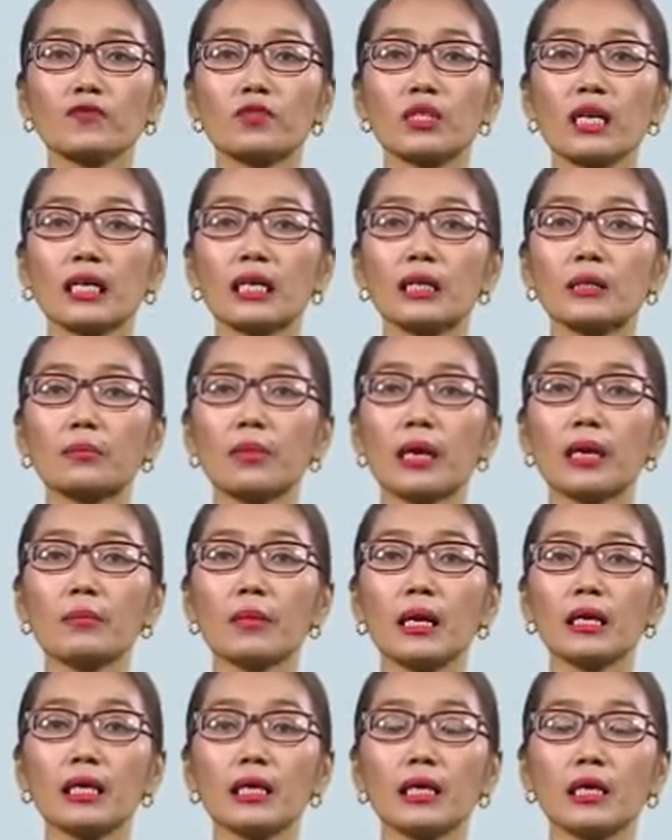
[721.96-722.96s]
of Deccan by
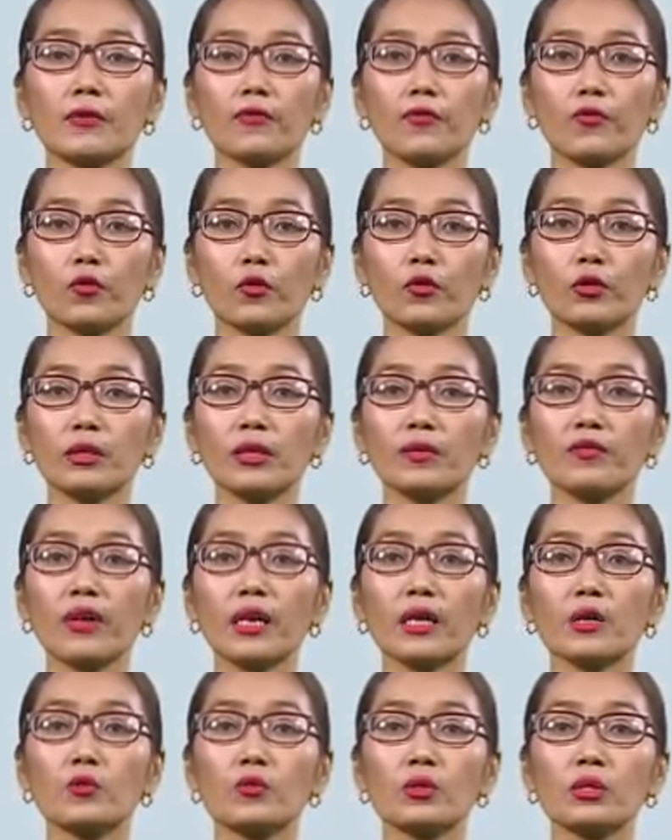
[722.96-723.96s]
Malik Kafur, the
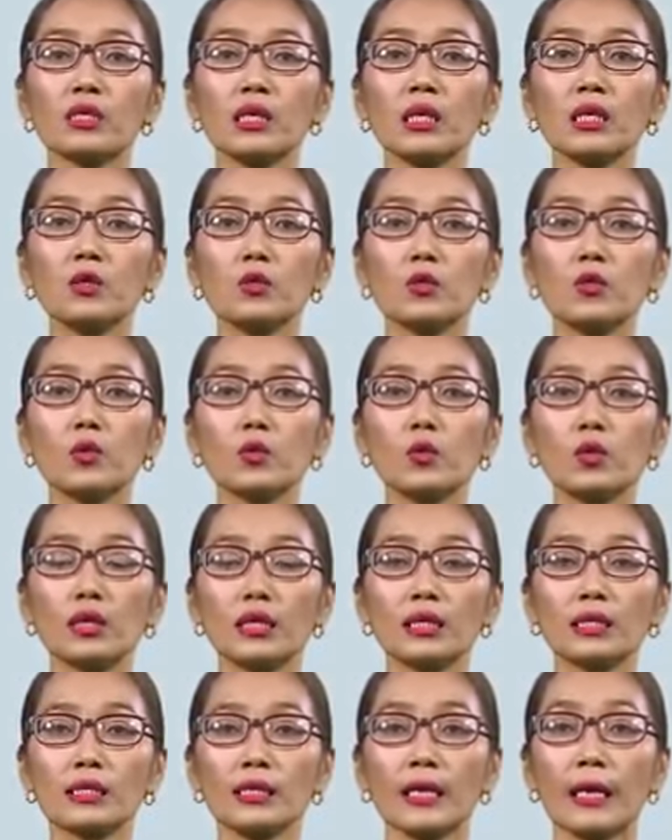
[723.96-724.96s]
vanquished Hindu
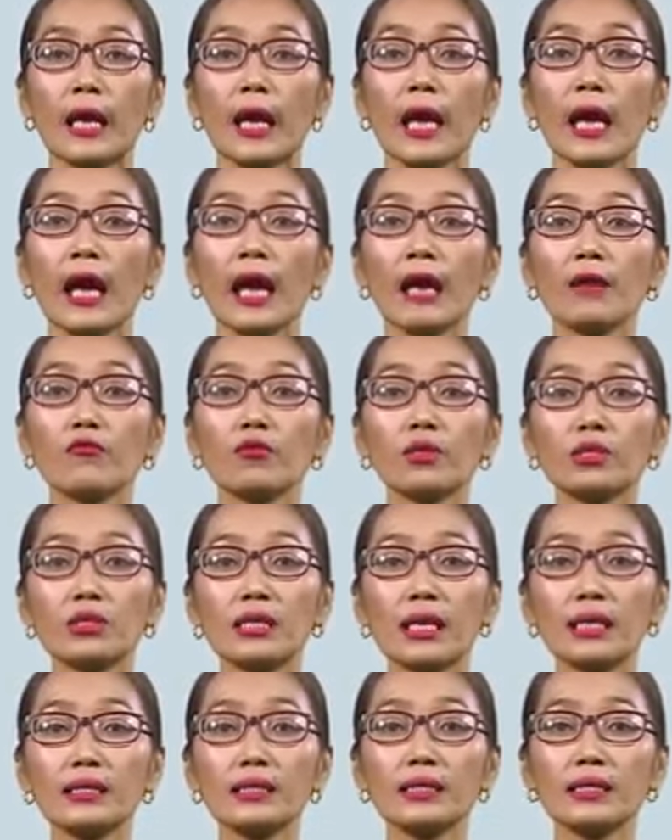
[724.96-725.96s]
rulers had
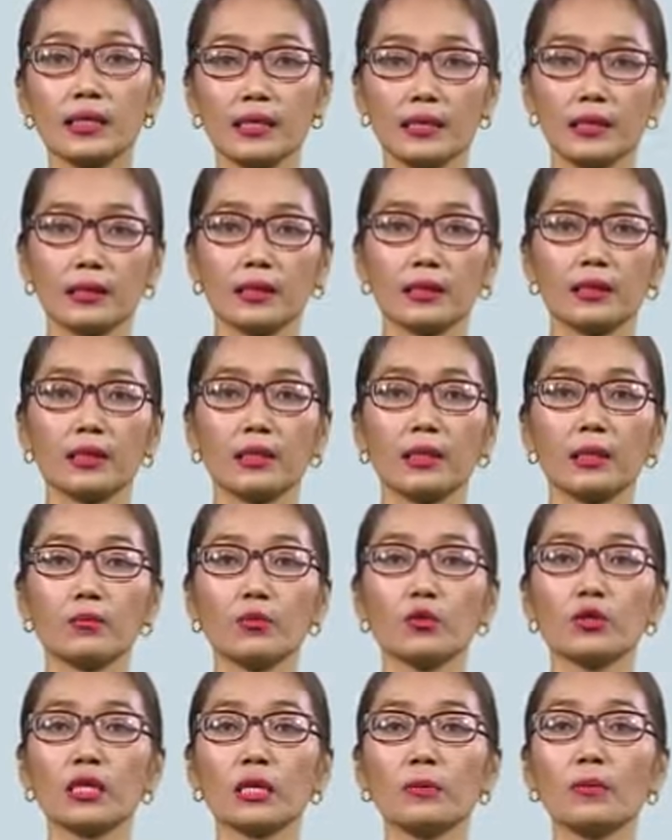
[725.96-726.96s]
resented the
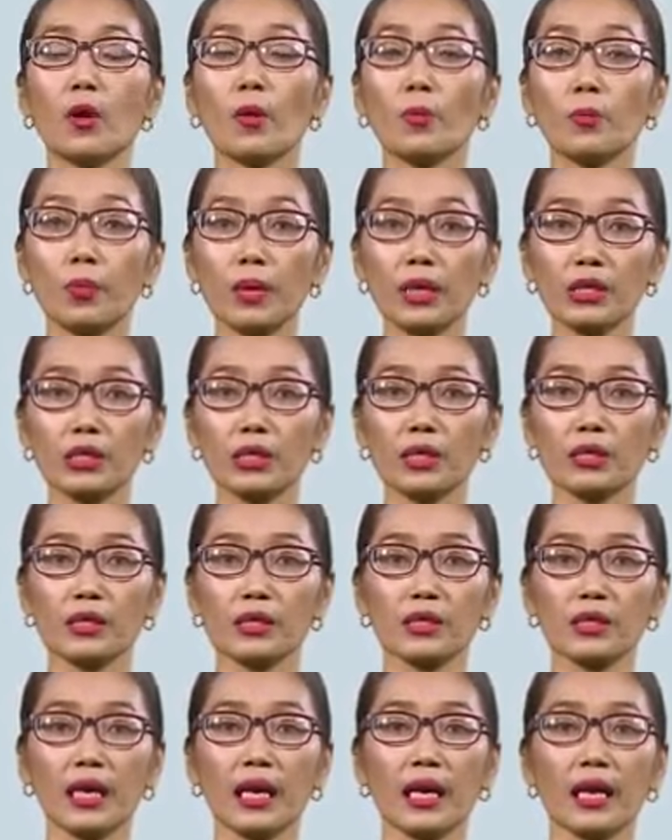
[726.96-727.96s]
Muslim
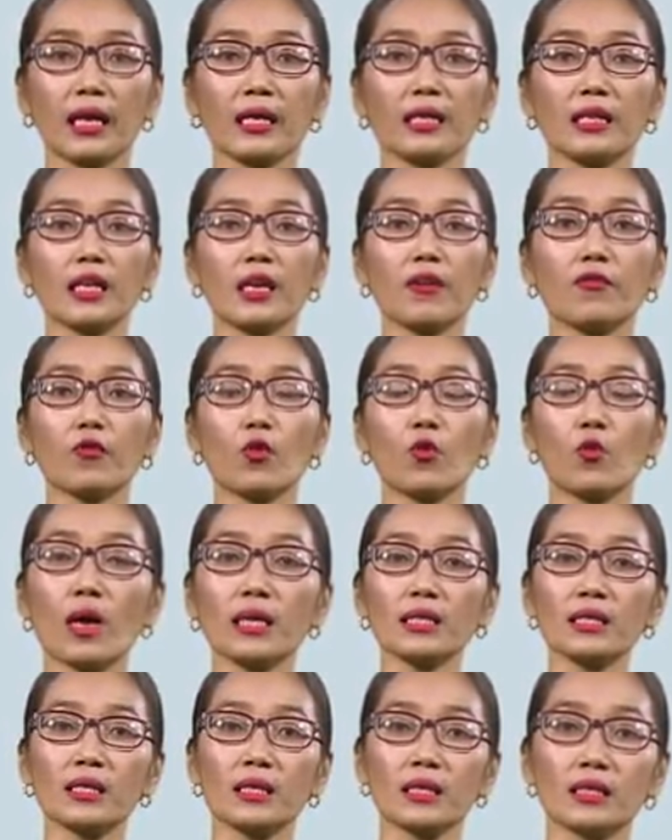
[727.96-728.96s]
oppressors and therefore
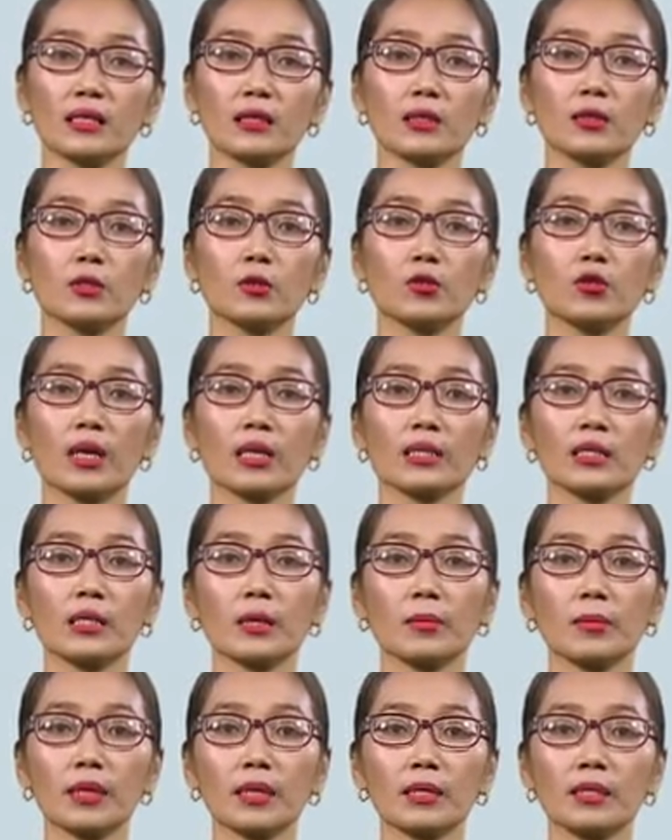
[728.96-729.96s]
wanted to
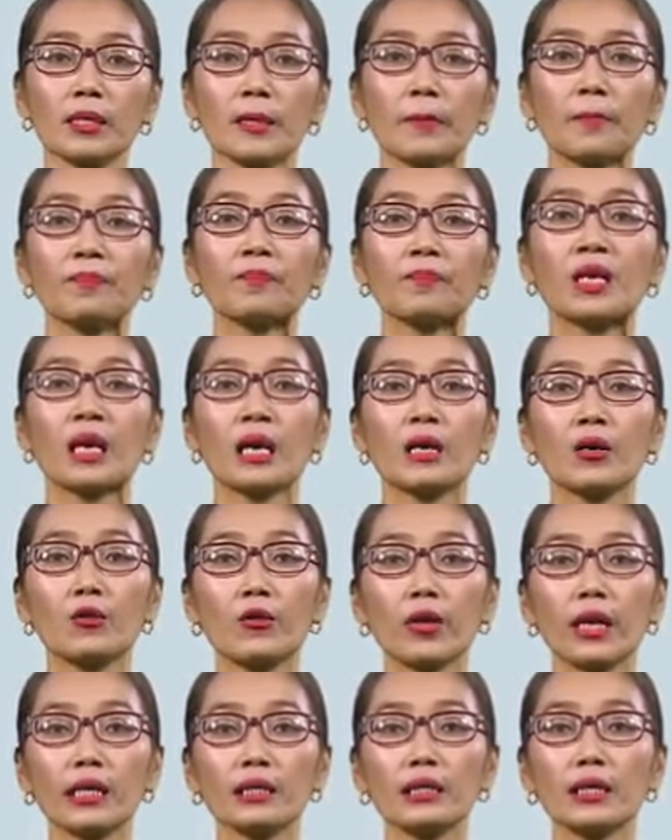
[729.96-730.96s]
establish a
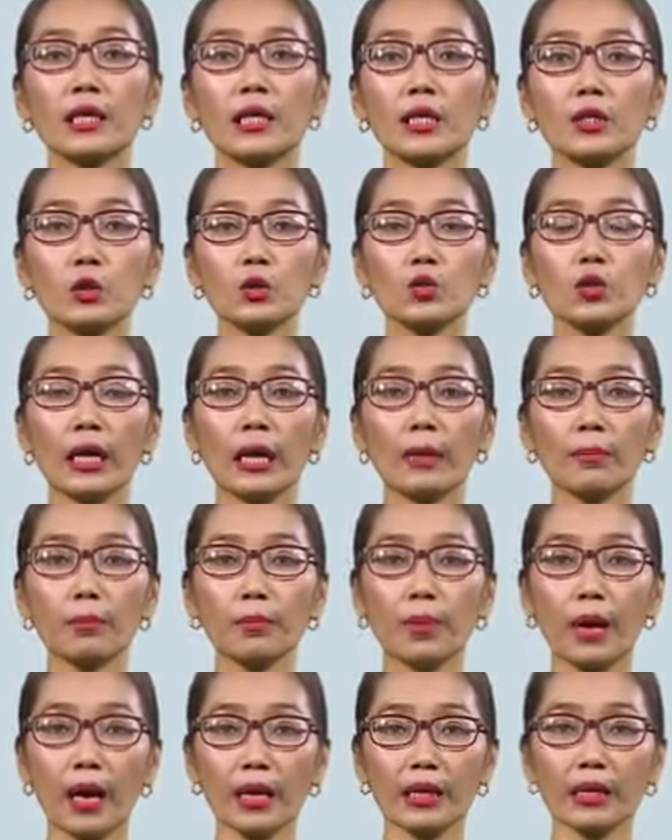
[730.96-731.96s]
great Hindu
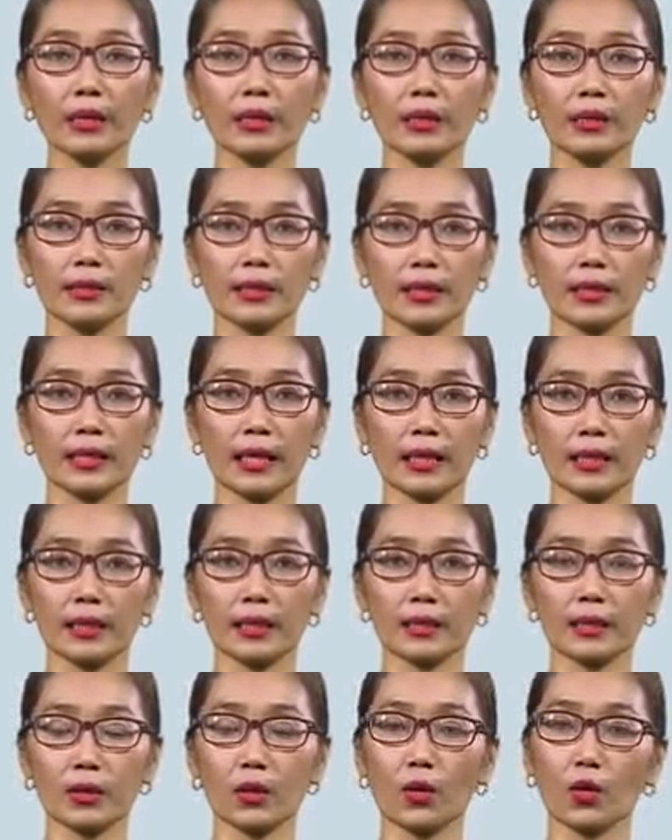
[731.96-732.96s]
empire in the
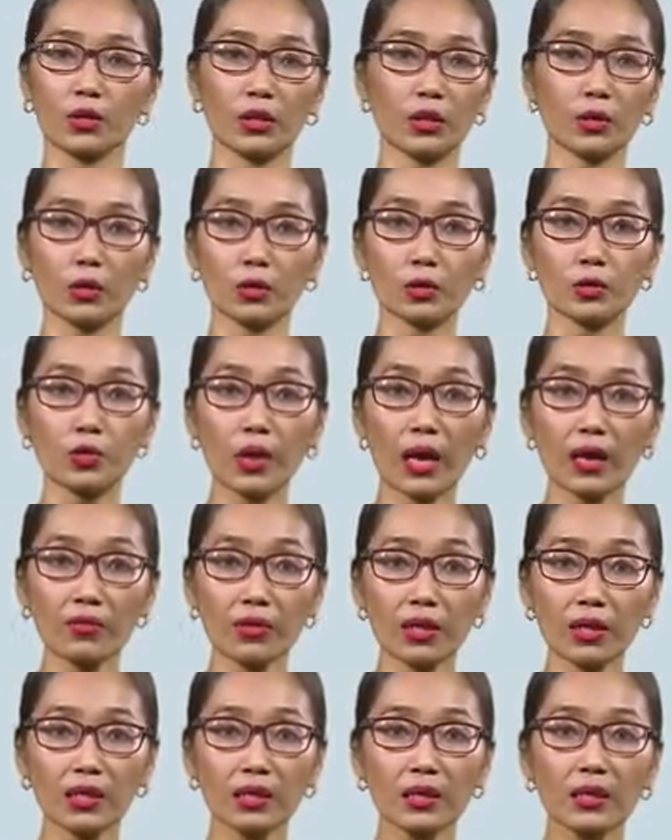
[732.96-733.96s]
Deccan. On the
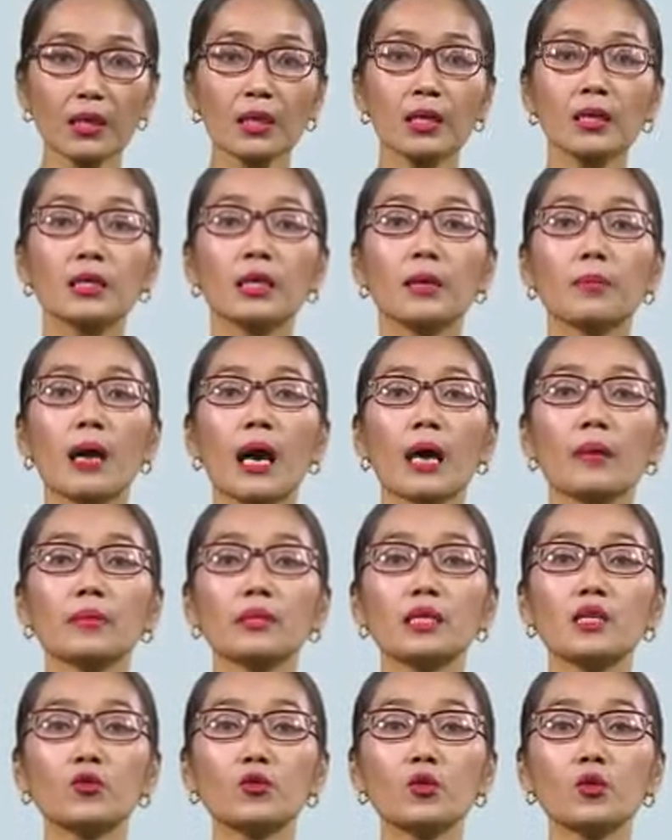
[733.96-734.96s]
contrary, the
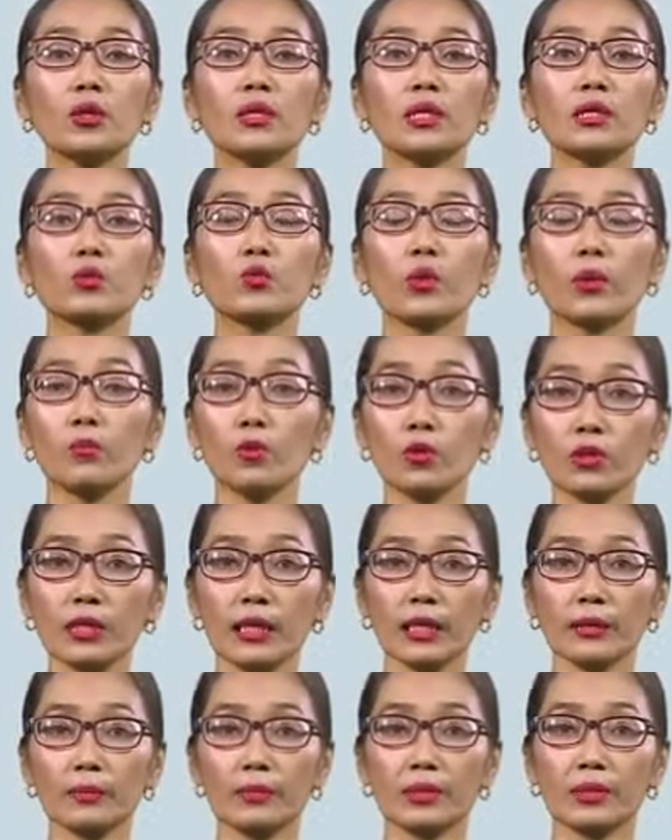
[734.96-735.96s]
Bahamani rulers were
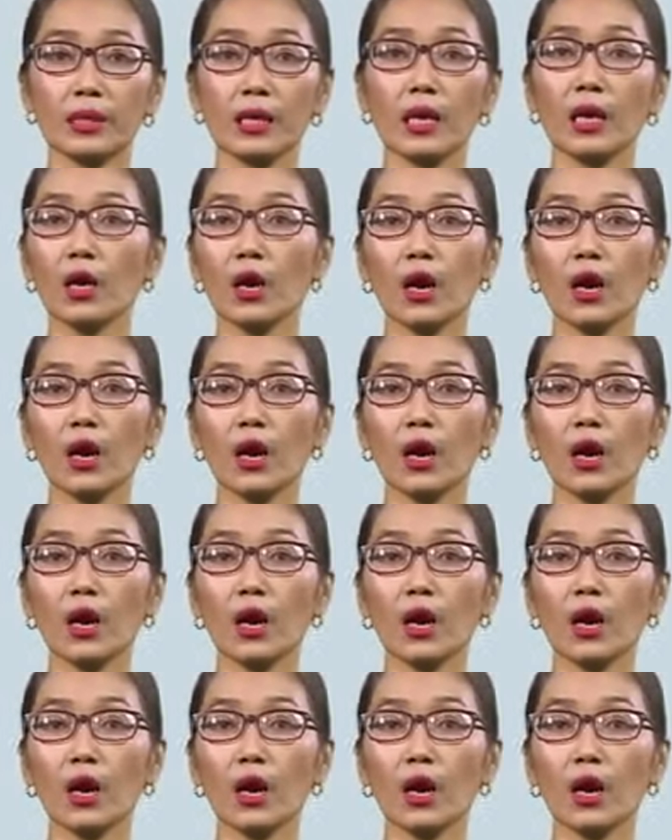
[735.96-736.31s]
Muslims.